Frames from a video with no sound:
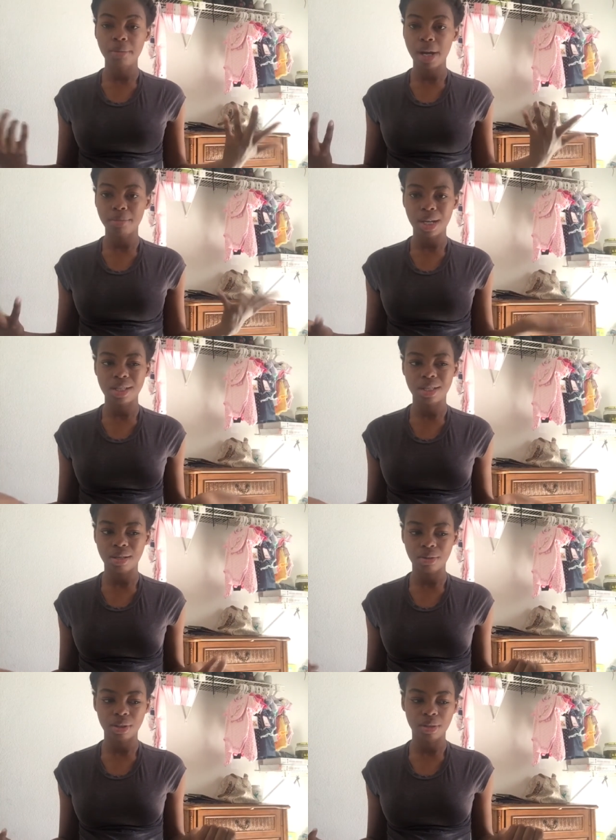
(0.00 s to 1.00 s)
about my
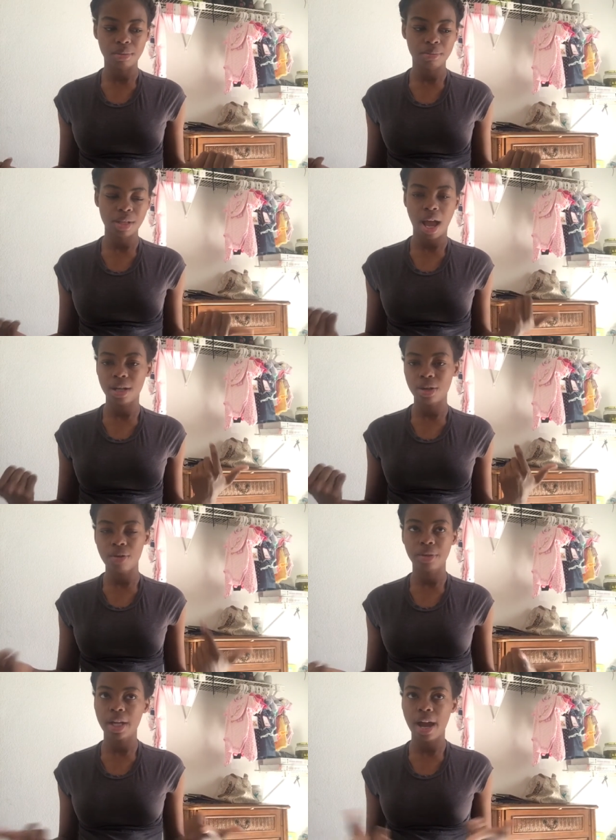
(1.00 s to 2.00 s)
symptoms. I
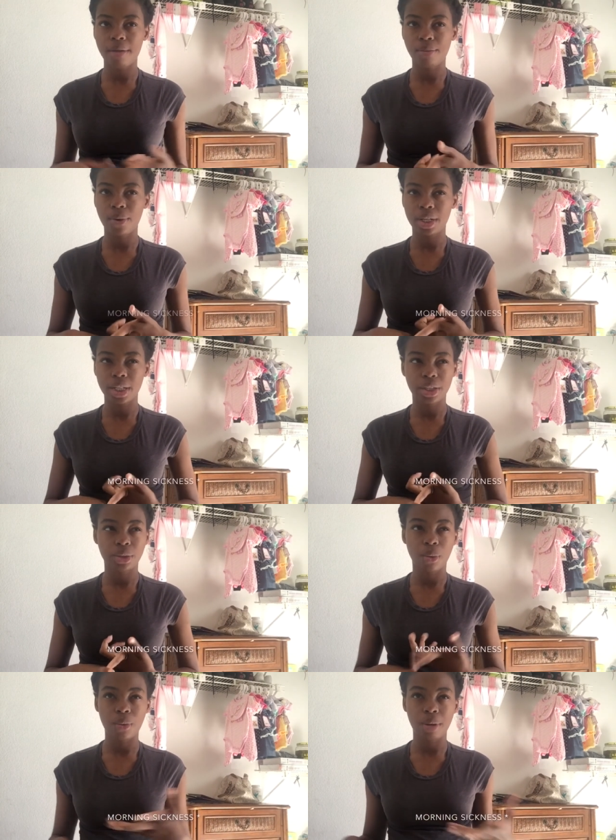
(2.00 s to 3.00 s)
don't really have morning
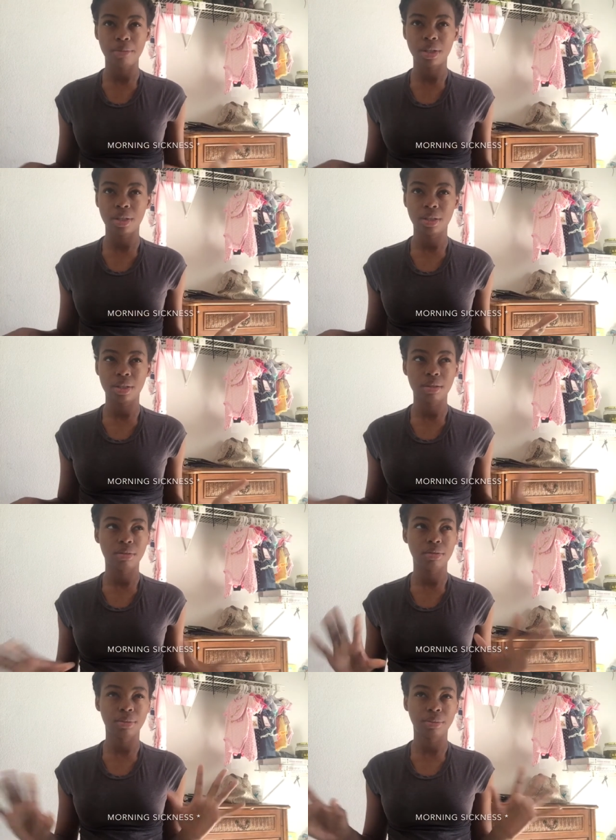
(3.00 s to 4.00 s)
throw up
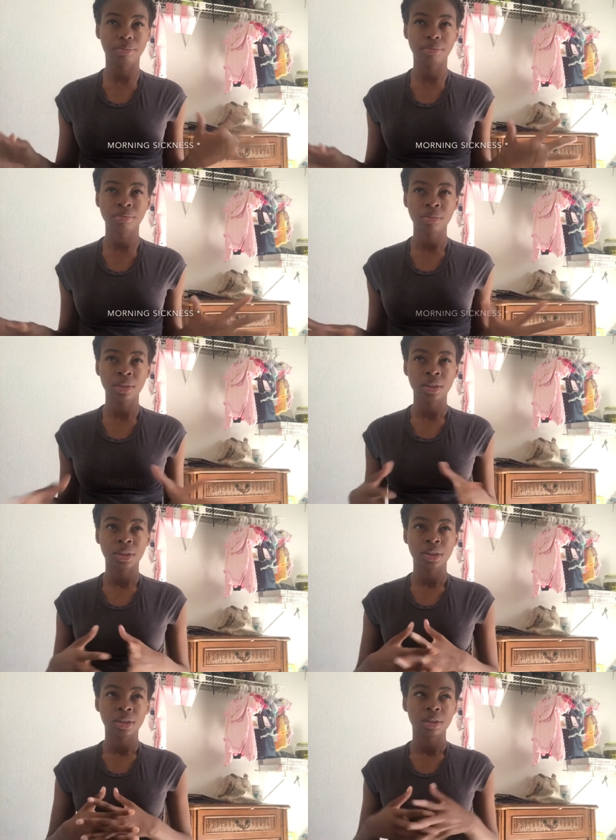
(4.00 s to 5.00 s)
um,
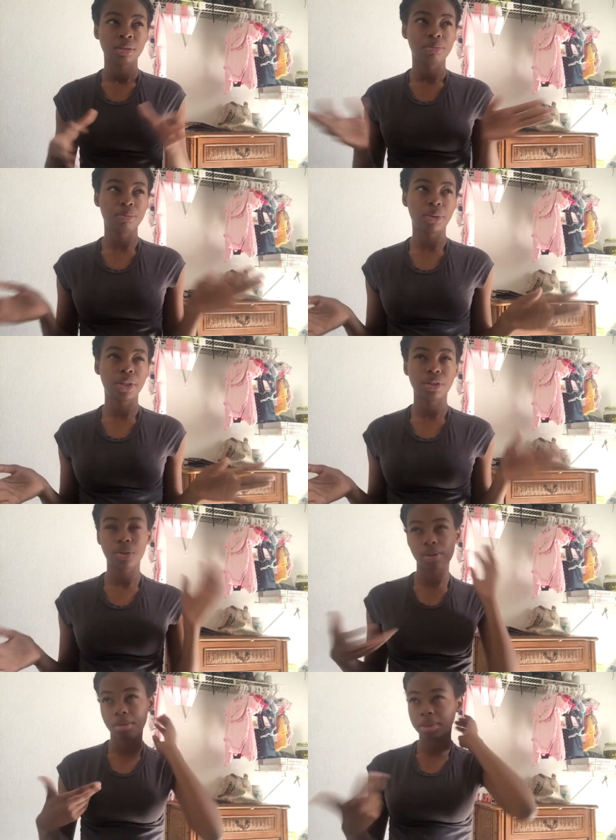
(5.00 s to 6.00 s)
morning
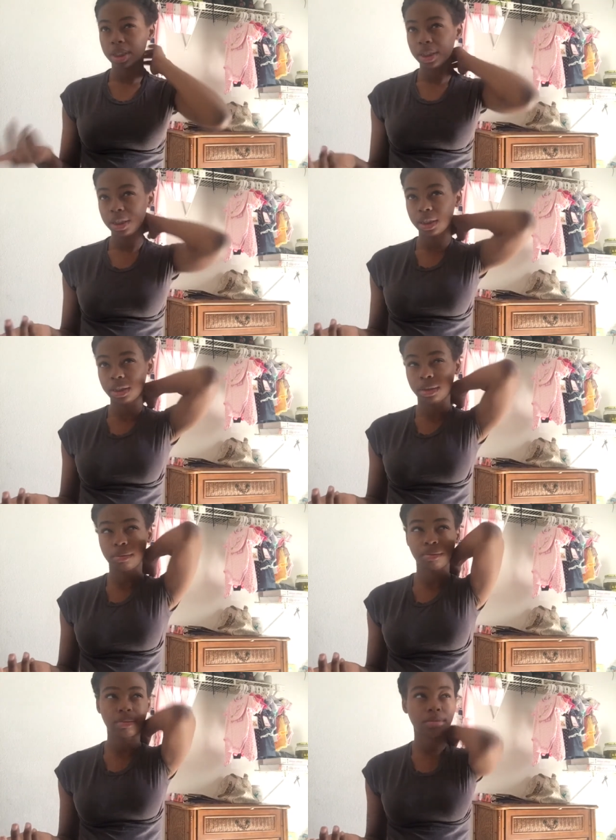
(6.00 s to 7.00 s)
throw upness,
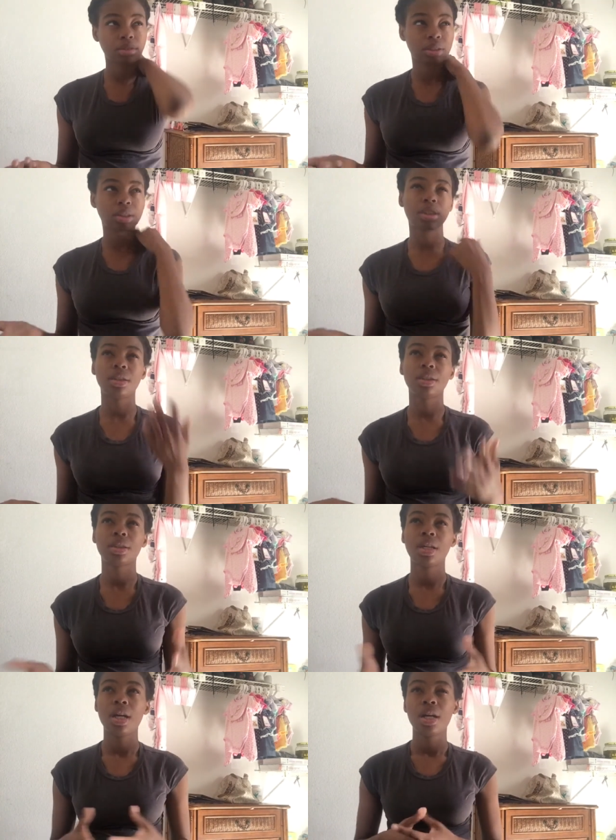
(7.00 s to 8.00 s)
um,
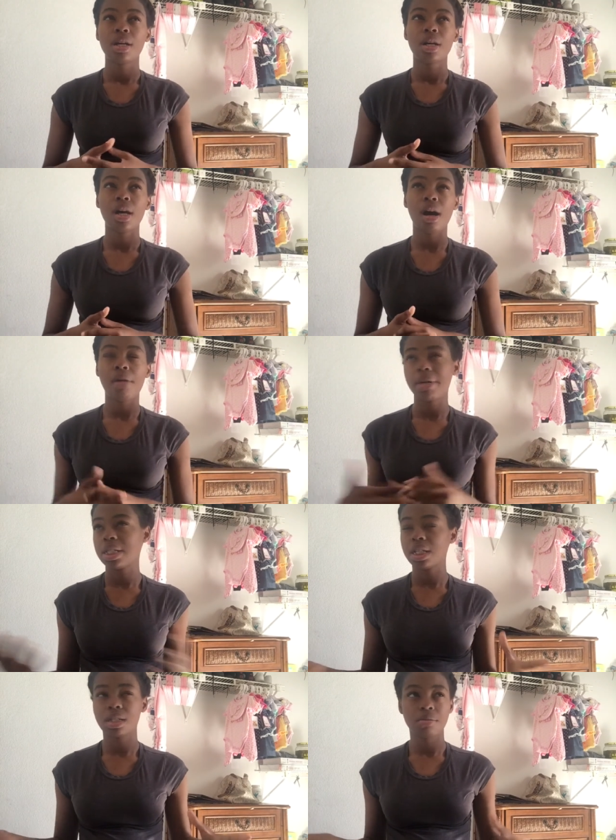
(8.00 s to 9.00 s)
sickness. All my
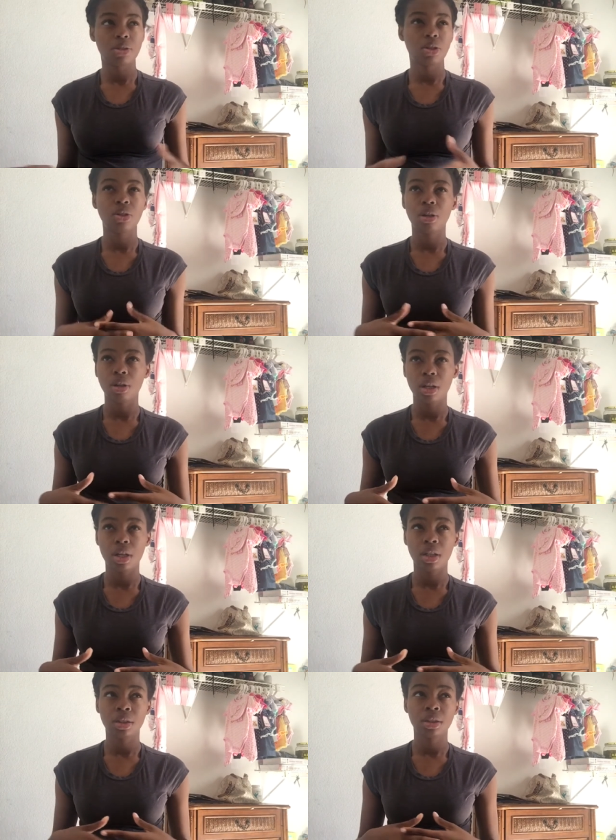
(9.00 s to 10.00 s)
symptoms are
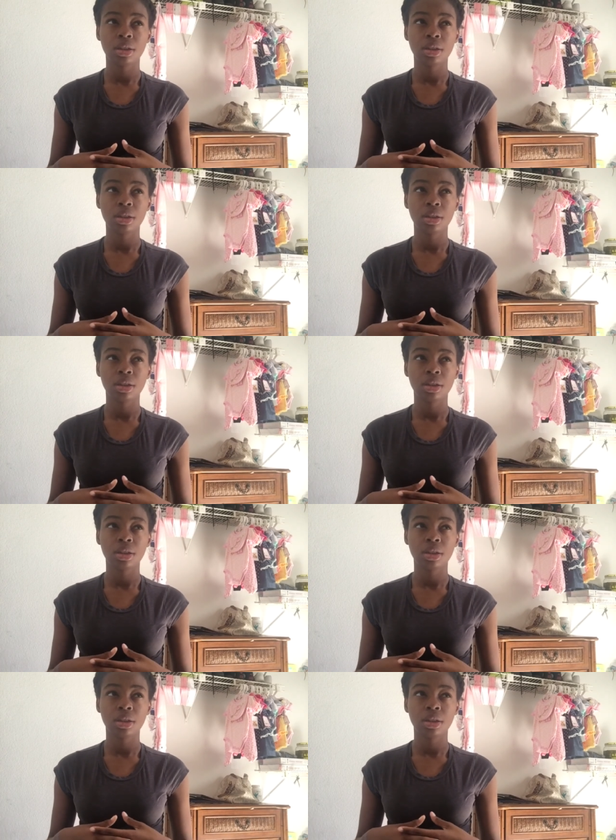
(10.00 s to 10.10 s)
gone.